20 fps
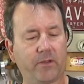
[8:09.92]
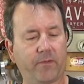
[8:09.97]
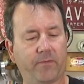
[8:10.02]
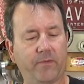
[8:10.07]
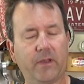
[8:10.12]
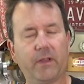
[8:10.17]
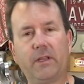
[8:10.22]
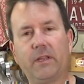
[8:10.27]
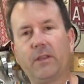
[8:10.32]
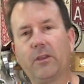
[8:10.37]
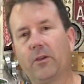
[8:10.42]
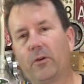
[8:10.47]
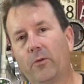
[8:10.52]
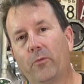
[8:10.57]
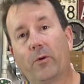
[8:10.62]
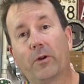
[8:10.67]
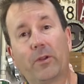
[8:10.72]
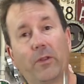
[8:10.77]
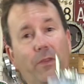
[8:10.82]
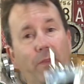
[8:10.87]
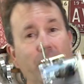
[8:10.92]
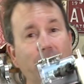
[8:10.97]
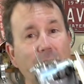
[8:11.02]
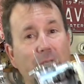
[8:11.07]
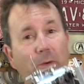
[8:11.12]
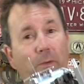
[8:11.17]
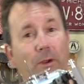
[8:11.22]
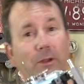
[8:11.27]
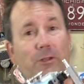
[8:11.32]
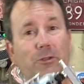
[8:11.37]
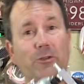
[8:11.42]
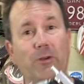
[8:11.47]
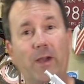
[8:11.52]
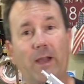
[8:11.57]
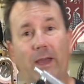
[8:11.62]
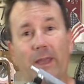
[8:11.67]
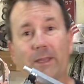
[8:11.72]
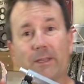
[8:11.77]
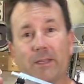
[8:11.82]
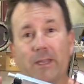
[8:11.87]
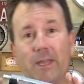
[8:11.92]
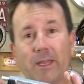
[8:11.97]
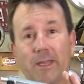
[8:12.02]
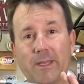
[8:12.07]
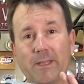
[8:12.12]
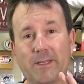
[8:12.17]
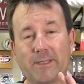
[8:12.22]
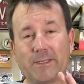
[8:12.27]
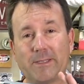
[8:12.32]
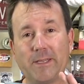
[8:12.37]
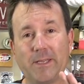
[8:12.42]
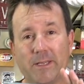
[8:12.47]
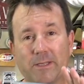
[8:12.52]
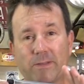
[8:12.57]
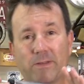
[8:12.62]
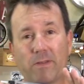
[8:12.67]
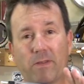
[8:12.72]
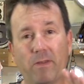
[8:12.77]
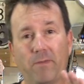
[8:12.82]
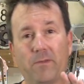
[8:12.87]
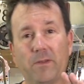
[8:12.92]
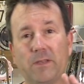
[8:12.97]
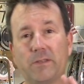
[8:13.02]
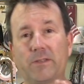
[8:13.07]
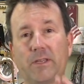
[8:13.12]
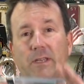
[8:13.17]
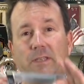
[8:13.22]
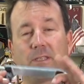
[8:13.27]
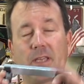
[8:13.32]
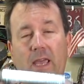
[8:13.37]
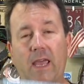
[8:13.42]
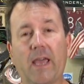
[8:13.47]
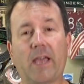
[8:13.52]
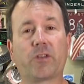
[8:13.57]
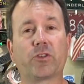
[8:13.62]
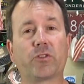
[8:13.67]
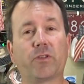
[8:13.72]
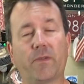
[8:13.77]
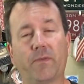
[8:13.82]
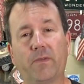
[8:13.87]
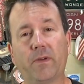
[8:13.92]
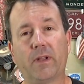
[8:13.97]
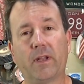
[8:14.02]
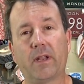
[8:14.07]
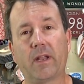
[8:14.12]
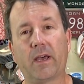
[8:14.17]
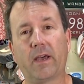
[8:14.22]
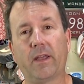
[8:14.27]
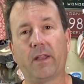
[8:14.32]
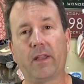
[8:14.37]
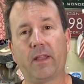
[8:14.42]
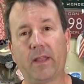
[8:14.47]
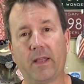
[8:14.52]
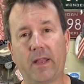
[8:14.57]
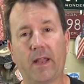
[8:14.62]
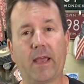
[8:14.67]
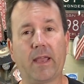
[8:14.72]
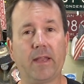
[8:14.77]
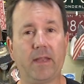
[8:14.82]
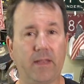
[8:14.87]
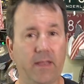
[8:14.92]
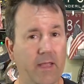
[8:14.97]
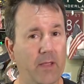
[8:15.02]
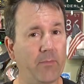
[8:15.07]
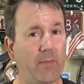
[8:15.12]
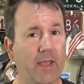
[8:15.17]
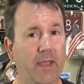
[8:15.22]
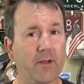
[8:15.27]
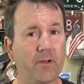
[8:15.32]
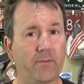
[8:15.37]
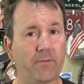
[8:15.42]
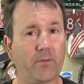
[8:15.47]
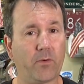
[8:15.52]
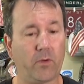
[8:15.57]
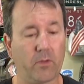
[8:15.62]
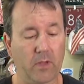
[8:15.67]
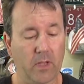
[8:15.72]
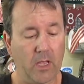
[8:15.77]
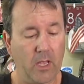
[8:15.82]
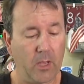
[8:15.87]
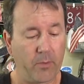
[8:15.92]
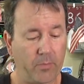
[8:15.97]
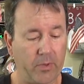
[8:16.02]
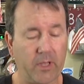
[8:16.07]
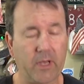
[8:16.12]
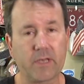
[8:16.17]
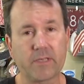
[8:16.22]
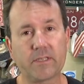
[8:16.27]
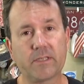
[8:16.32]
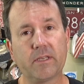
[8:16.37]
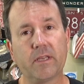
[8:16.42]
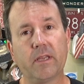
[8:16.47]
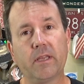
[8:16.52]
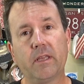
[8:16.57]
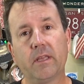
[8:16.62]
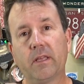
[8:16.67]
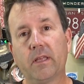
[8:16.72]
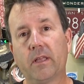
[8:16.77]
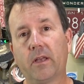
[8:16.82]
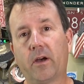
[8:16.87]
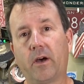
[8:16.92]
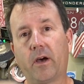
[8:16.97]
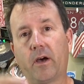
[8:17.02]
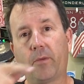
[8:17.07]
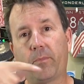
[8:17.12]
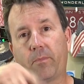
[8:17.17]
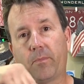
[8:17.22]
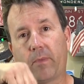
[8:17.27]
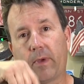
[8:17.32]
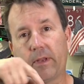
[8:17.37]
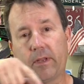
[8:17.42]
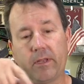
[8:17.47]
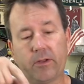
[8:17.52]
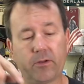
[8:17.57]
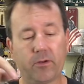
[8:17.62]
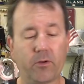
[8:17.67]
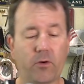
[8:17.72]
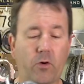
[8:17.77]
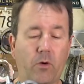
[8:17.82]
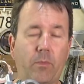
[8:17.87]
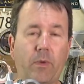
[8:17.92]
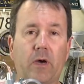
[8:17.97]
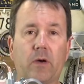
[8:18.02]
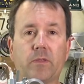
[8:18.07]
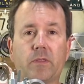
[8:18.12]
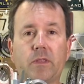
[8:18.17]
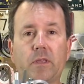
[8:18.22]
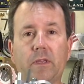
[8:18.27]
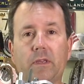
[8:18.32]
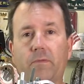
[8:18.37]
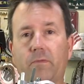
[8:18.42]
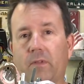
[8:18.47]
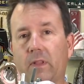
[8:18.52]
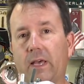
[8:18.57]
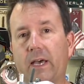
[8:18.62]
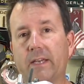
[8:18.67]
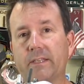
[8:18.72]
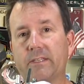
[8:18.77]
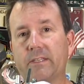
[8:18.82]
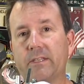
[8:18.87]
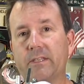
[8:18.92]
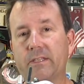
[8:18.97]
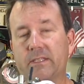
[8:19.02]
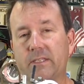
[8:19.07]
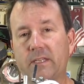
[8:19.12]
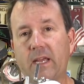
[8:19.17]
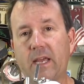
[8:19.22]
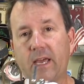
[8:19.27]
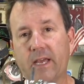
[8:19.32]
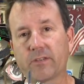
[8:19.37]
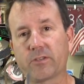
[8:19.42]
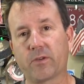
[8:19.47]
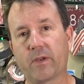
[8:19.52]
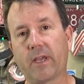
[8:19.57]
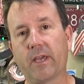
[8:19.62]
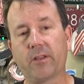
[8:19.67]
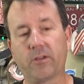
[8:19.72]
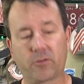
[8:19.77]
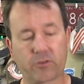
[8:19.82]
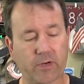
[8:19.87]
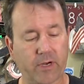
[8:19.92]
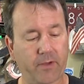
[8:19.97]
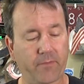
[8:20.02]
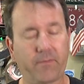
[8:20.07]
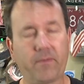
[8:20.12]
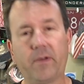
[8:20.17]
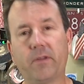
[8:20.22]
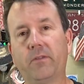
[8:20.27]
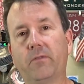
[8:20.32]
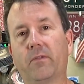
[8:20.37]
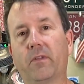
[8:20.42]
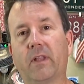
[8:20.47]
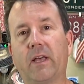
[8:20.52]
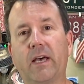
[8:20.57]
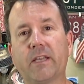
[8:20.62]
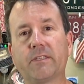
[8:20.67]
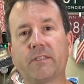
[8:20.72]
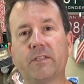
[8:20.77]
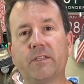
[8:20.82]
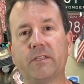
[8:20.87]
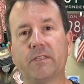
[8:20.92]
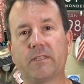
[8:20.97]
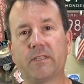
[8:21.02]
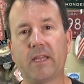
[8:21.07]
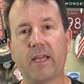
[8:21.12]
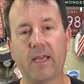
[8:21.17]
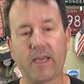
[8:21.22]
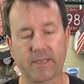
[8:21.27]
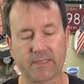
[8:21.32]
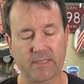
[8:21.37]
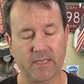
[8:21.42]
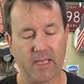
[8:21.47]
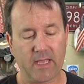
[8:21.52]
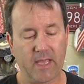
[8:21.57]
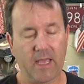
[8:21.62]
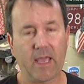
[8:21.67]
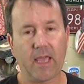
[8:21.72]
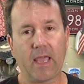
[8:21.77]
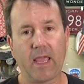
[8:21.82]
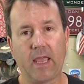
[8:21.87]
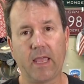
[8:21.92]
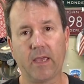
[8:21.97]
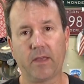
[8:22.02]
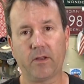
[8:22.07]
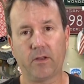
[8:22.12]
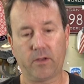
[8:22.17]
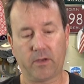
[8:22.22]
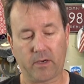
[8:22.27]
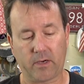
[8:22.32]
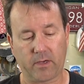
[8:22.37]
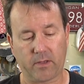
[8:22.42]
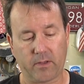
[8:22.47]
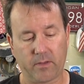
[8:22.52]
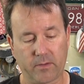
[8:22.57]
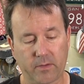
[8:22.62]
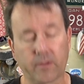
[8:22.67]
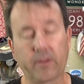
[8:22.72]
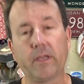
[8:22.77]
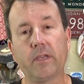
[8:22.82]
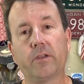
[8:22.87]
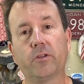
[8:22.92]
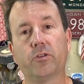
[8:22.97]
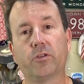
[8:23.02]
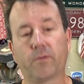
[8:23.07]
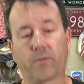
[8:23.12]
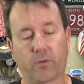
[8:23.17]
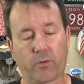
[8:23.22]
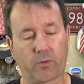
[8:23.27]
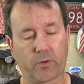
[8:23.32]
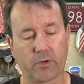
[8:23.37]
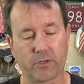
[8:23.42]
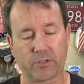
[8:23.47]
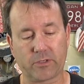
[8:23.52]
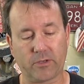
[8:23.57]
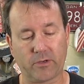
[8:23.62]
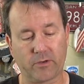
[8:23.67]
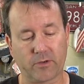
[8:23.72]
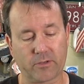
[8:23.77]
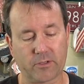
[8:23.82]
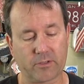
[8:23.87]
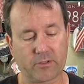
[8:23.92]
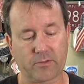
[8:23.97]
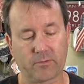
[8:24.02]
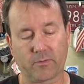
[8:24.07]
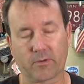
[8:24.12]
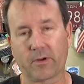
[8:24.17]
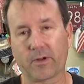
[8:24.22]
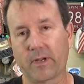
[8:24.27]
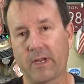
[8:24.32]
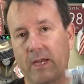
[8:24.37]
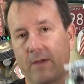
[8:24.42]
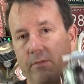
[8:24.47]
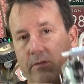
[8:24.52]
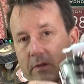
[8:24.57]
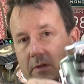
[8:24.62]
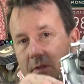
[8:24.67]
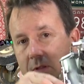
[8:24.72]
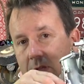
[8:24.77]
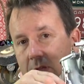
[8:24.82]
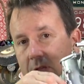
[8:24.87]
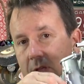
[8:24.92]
of fitting, one of the things I want to try to see is if these things actually fit on an IDA manifold. Plus, I need to know about the velocity stacks, so I got to try fitting velocity stacks and the linkage, of course, because we're going to have to